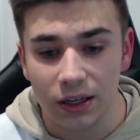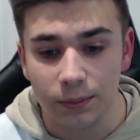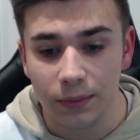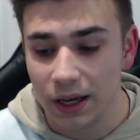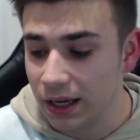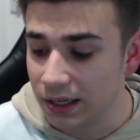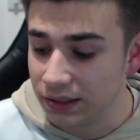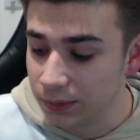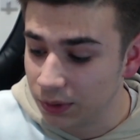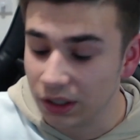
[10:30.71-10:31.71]

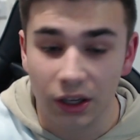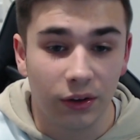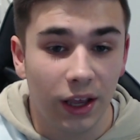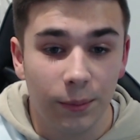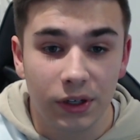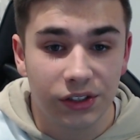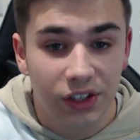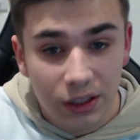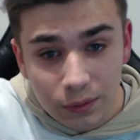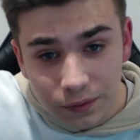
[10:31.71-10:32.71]
and I'm going to go get
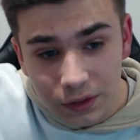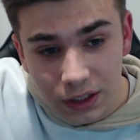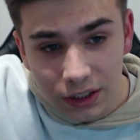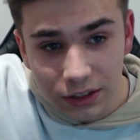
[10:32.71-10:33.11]
myself